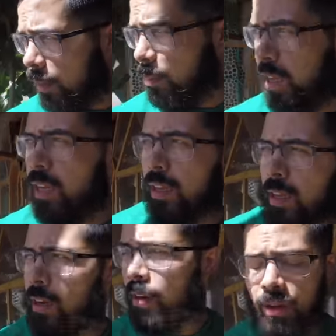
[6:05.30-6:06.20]
Being
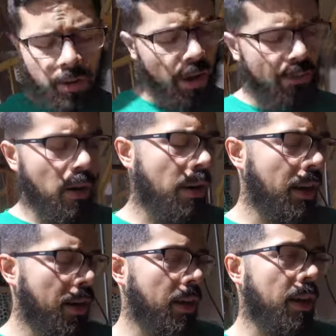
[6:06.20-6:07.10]
here, I'm
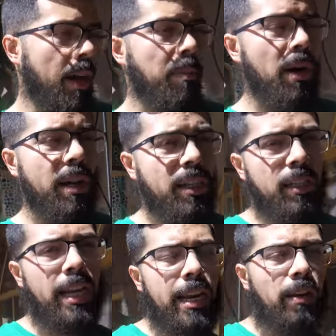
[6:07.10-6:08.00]
already
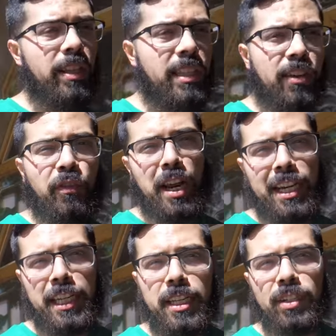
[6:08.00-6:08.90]
getting all these different
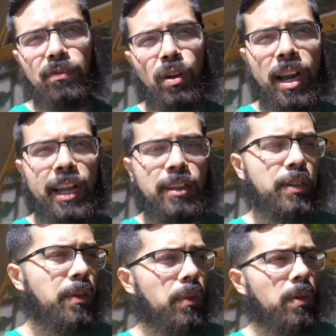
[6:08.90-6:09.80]
ideas of what I can
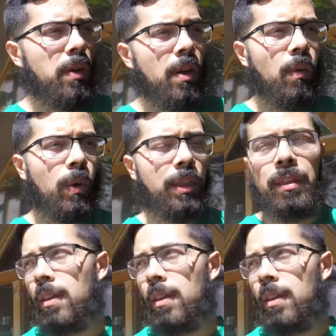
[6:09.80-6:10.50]
do with